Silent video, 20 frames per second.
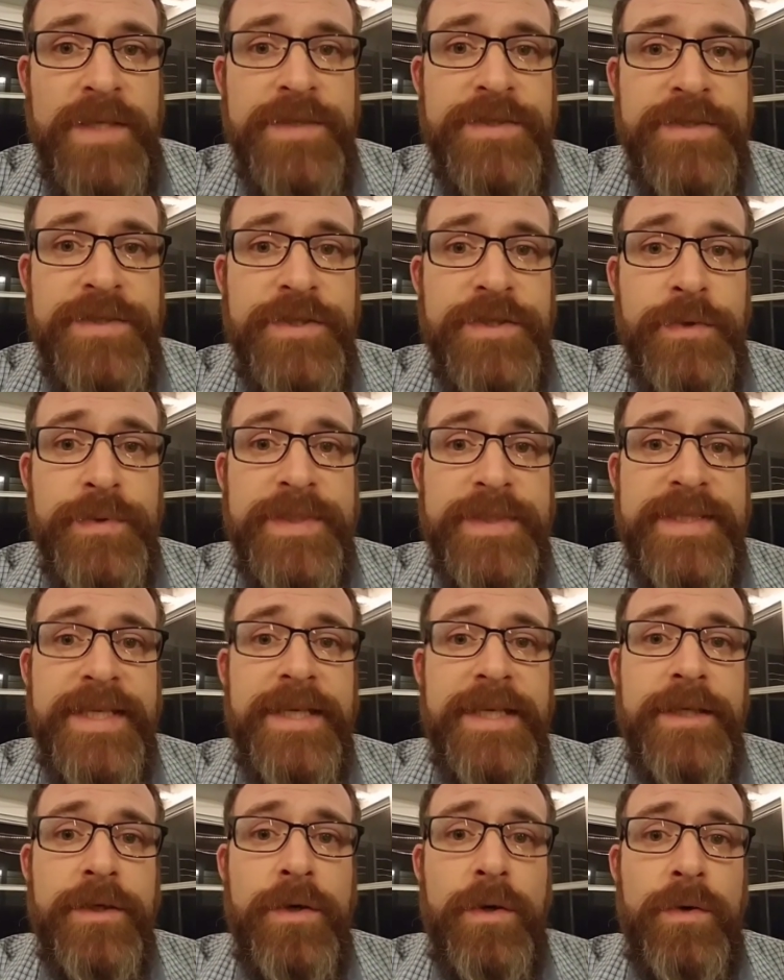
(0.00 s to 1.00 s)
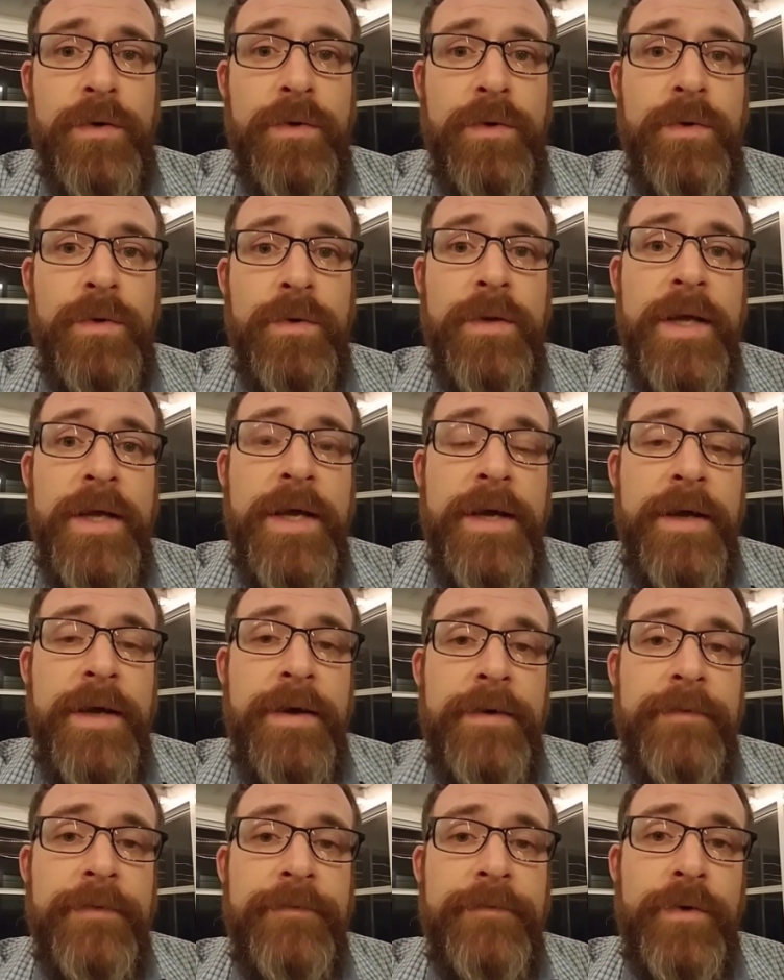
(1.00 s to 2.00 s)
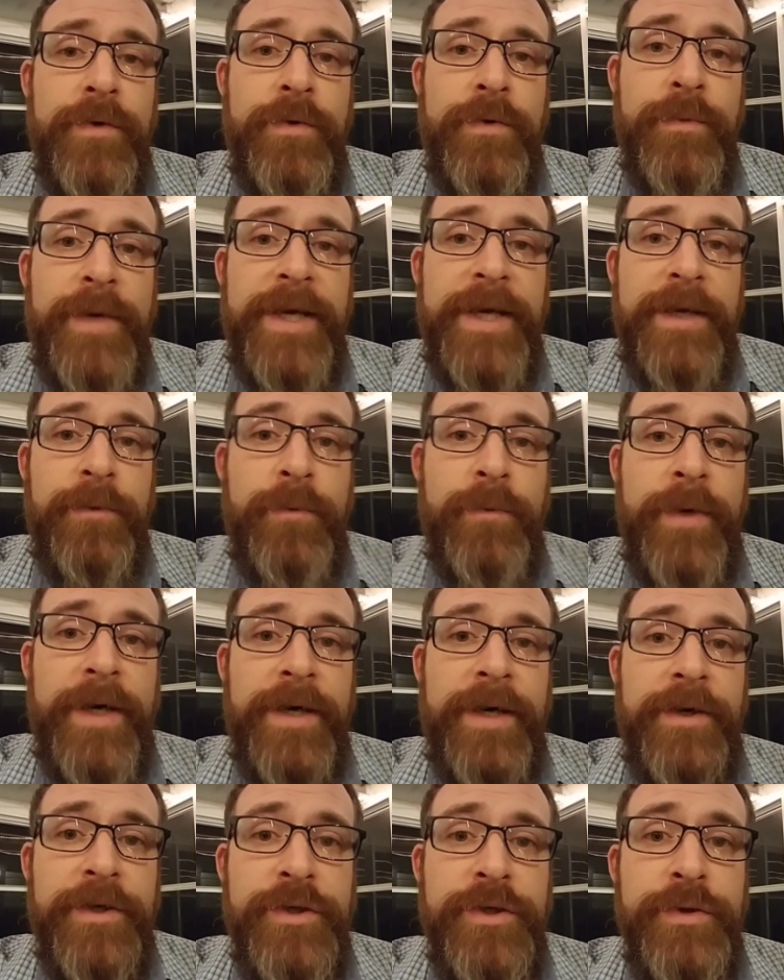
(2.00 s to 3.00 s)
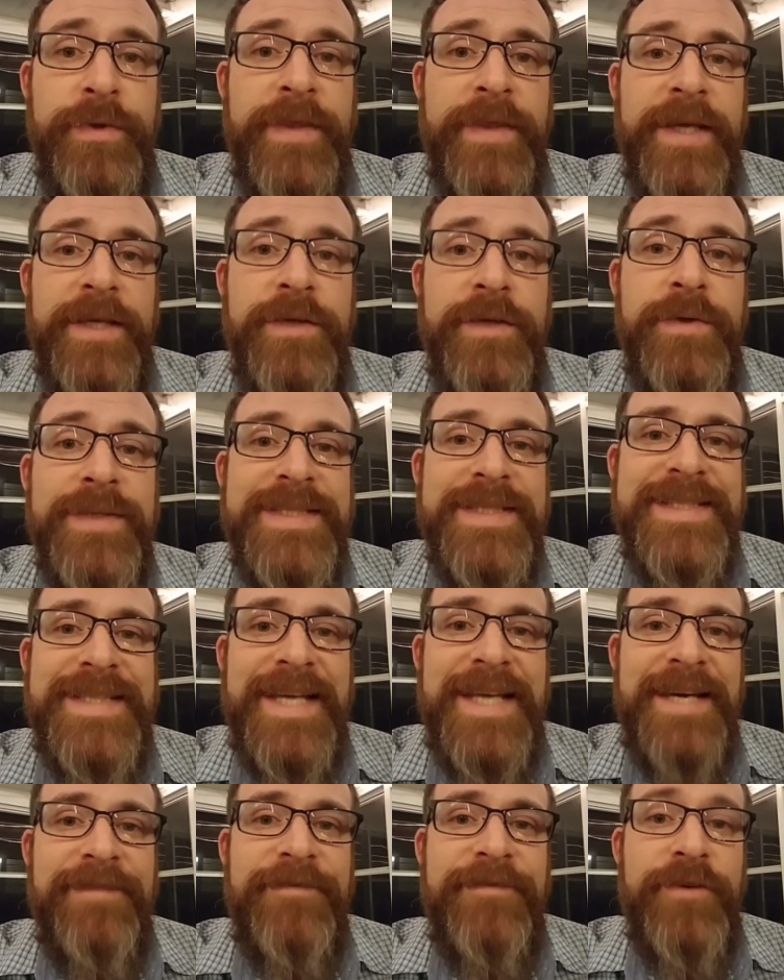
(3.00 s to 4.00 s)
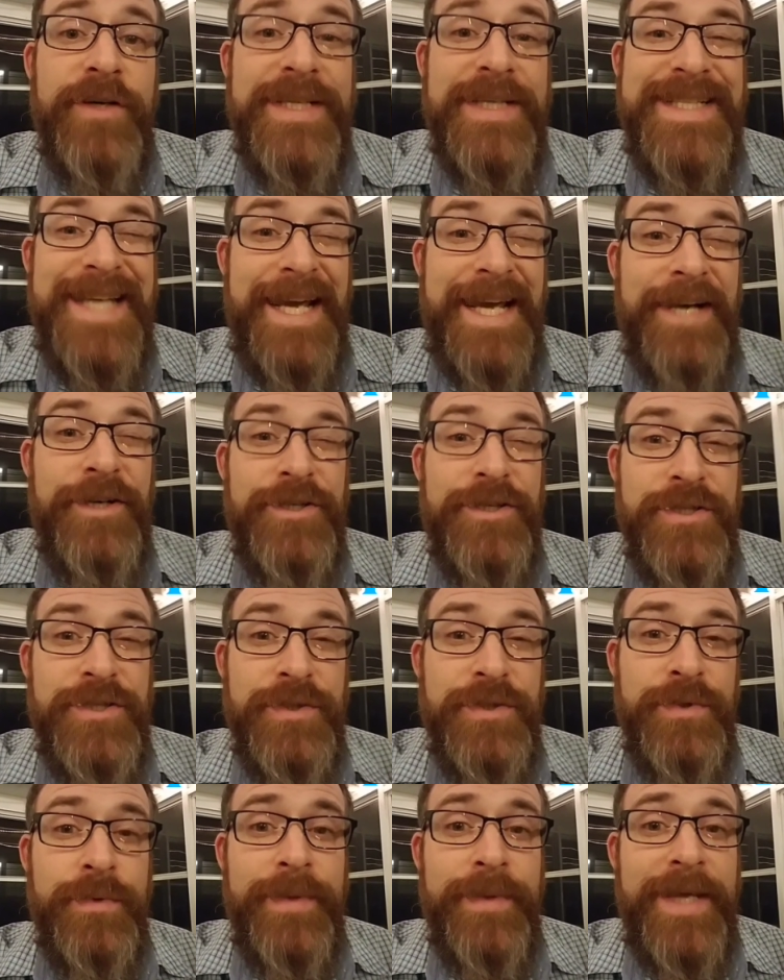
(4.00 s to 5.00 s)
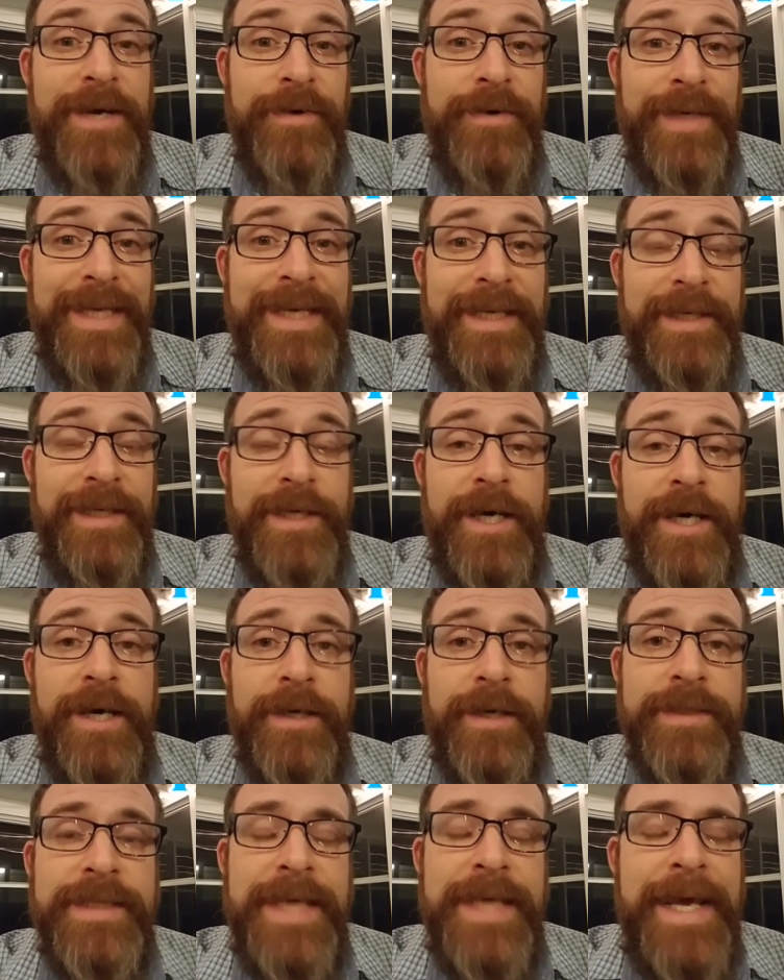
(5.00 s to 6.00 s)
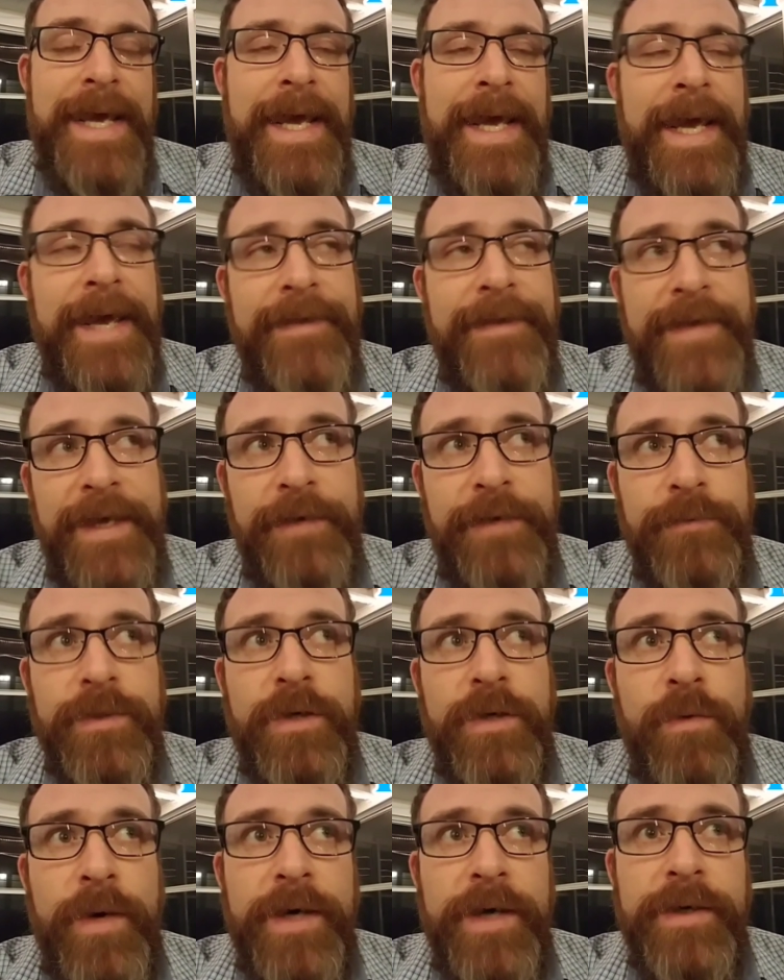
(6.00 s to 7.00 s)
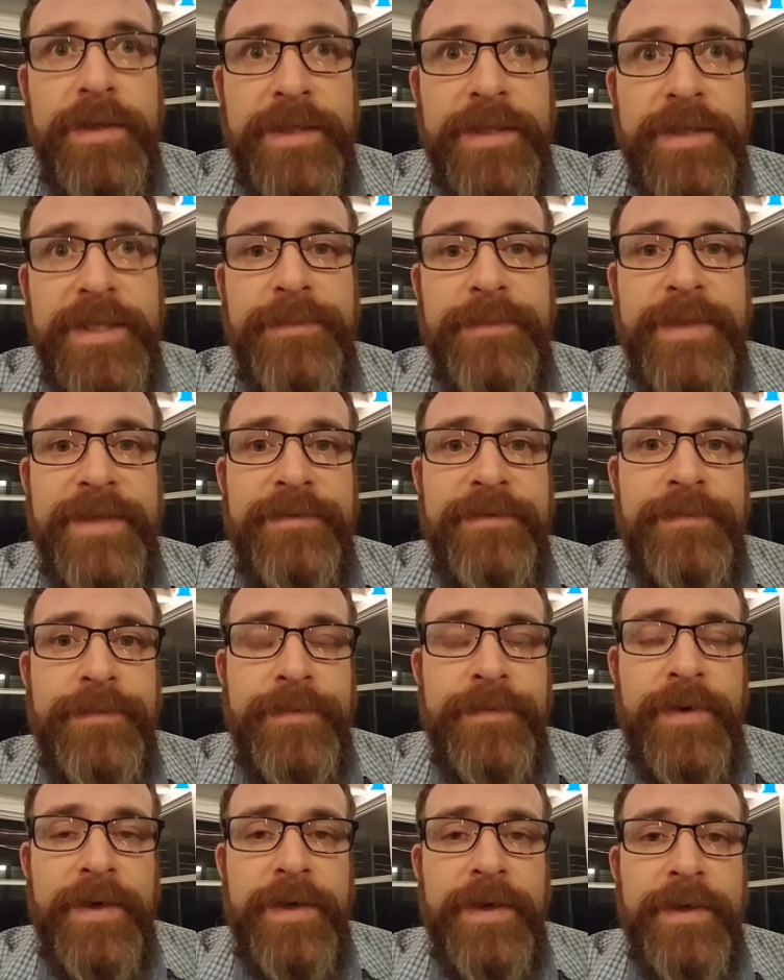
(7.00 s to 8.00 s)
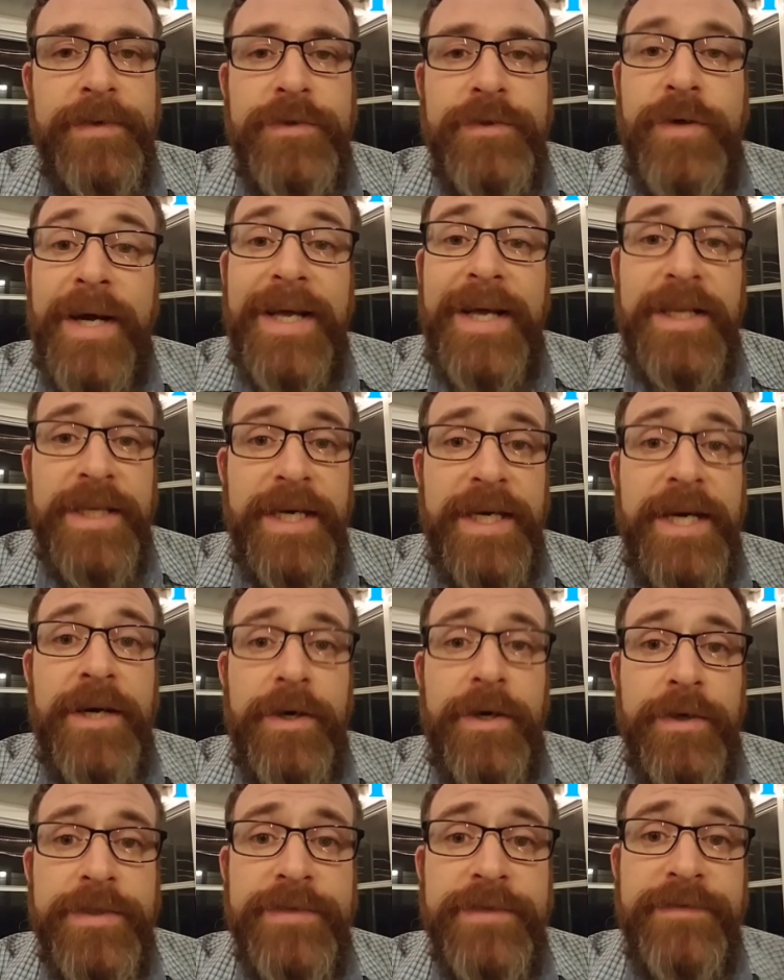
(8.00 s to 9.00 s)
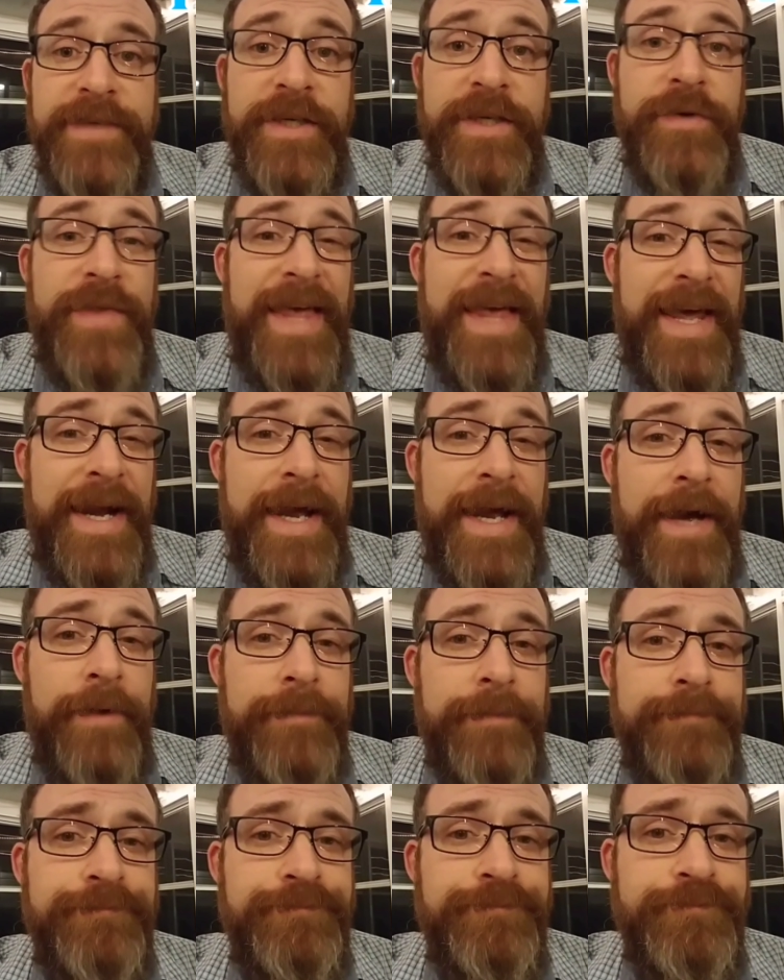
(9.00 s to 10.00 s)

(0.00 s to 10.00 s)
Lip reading: So set a goal for a rank where you think you can stay for a day or 2 without getting knocked. And that'll require a little bit of trial and error to figure that out.